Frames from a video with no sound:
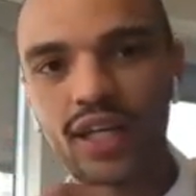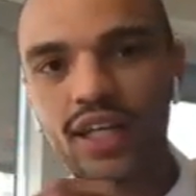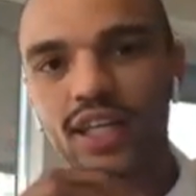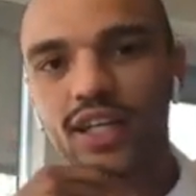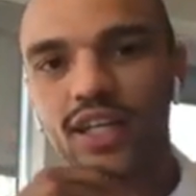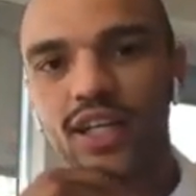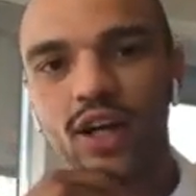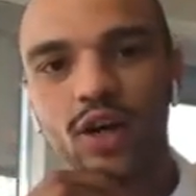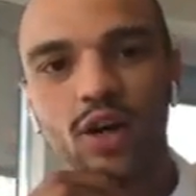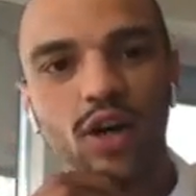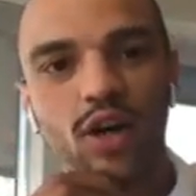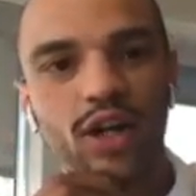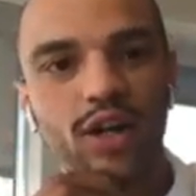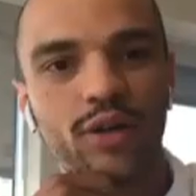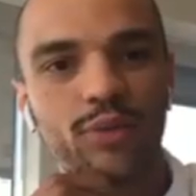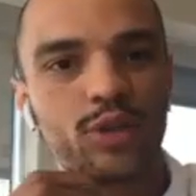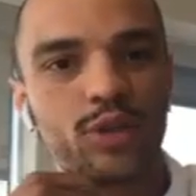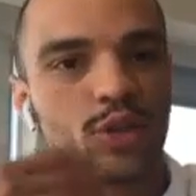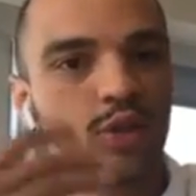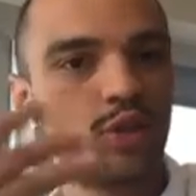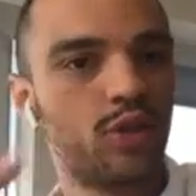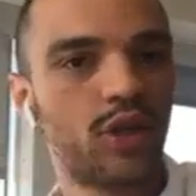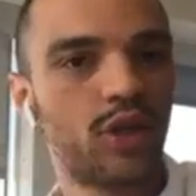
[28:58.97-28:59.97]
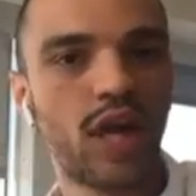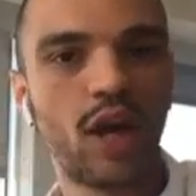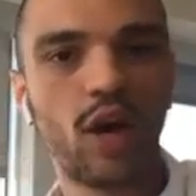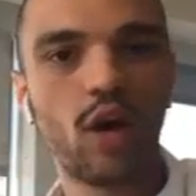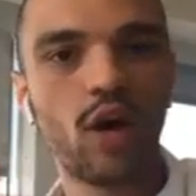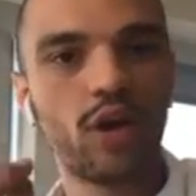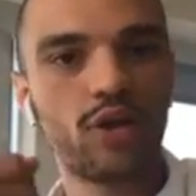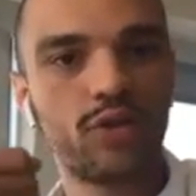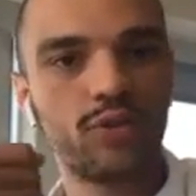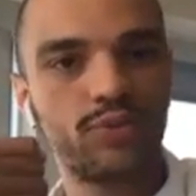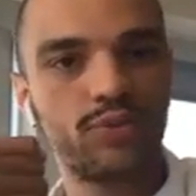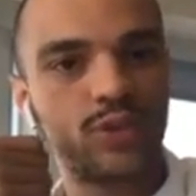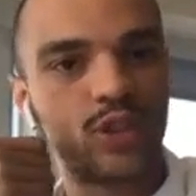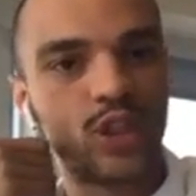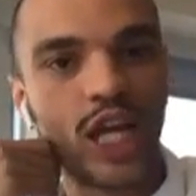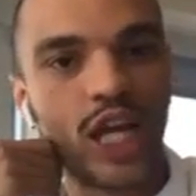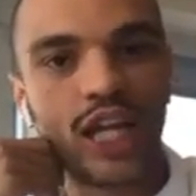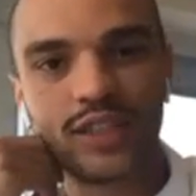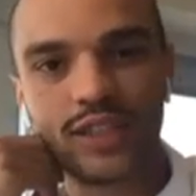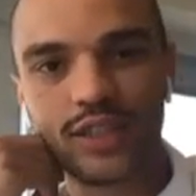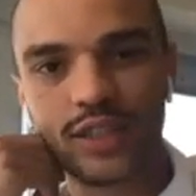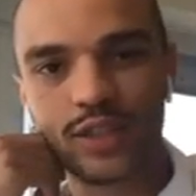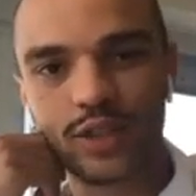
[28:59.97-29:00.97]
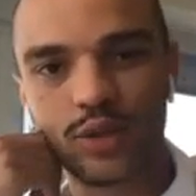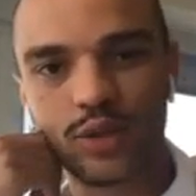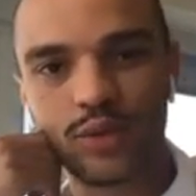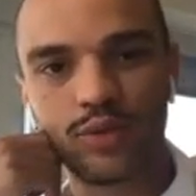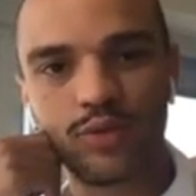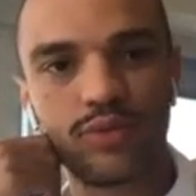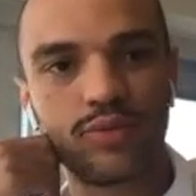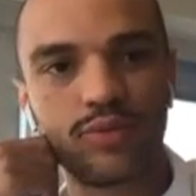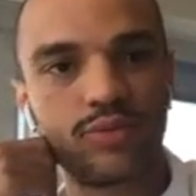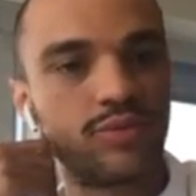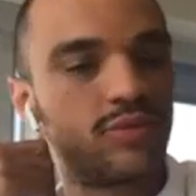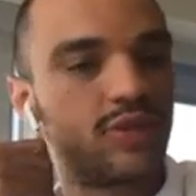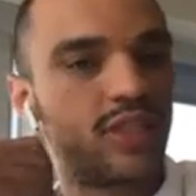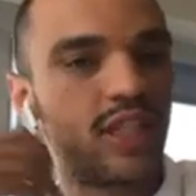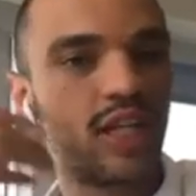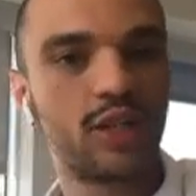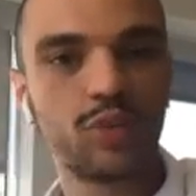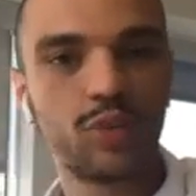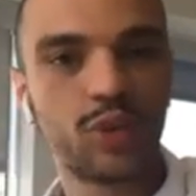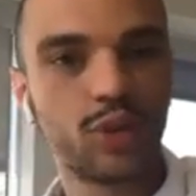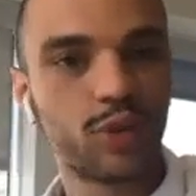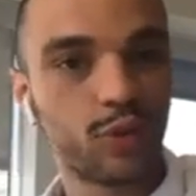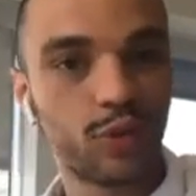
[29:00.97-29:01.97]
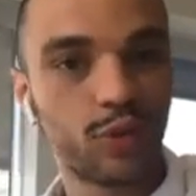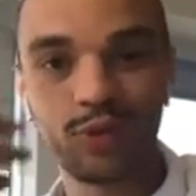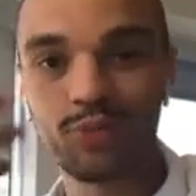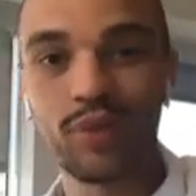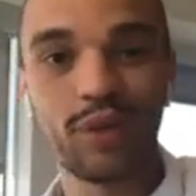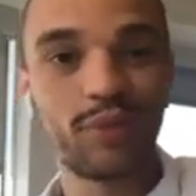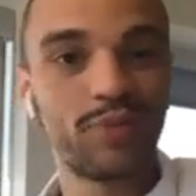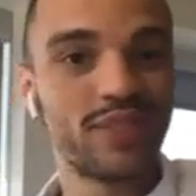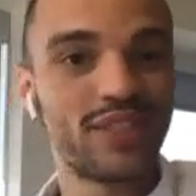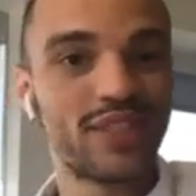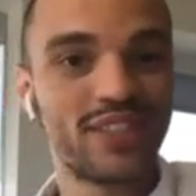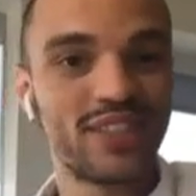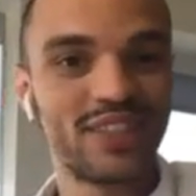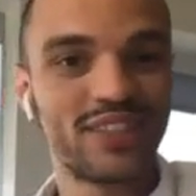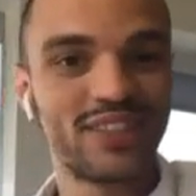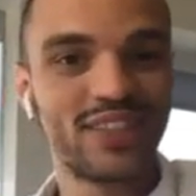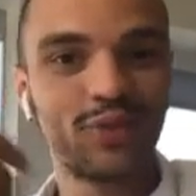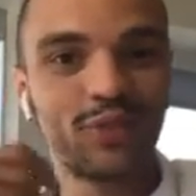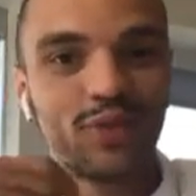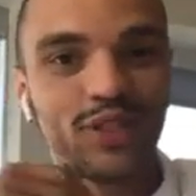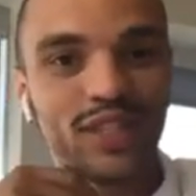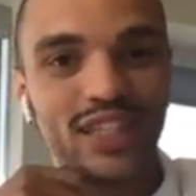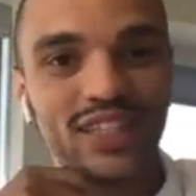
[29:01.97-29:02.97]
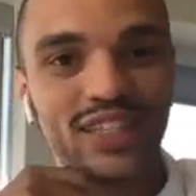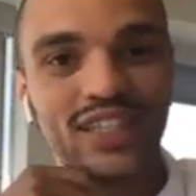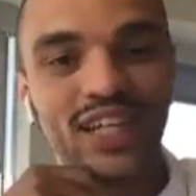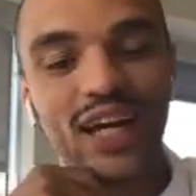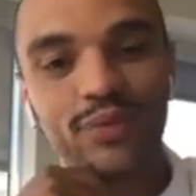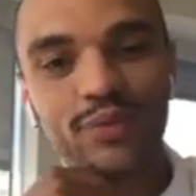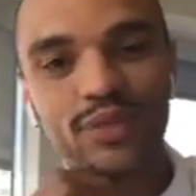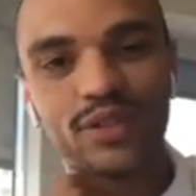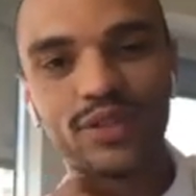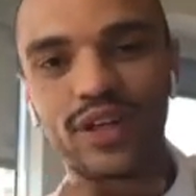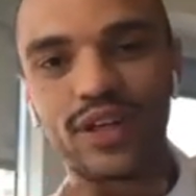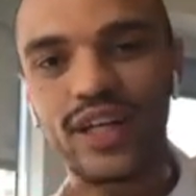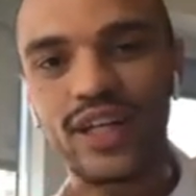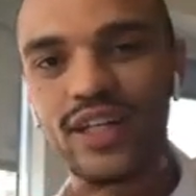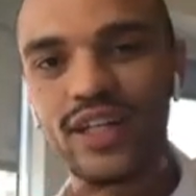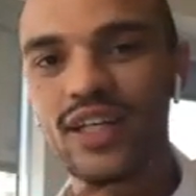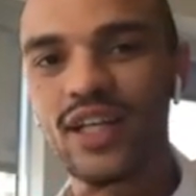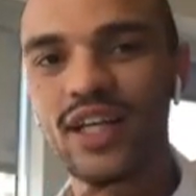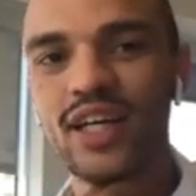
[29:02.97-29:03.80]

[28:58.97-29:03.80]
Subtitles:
And I'm sure all challenges you've dealt with, or maybe still deal with at times, right?